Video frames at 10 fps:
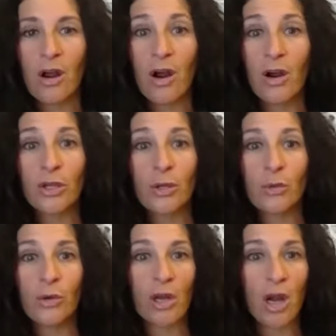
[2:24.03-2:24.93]
Are
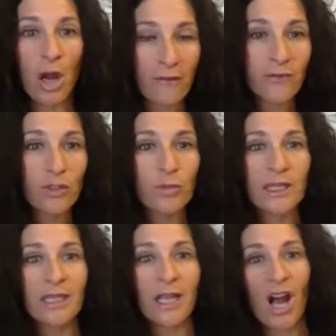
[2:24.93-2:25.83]
you
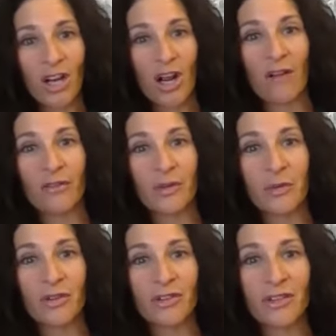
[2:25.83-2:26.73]
comfortably
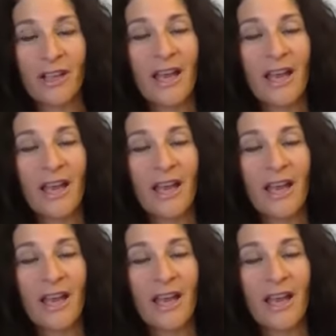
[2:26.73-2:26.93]
uncomfortable?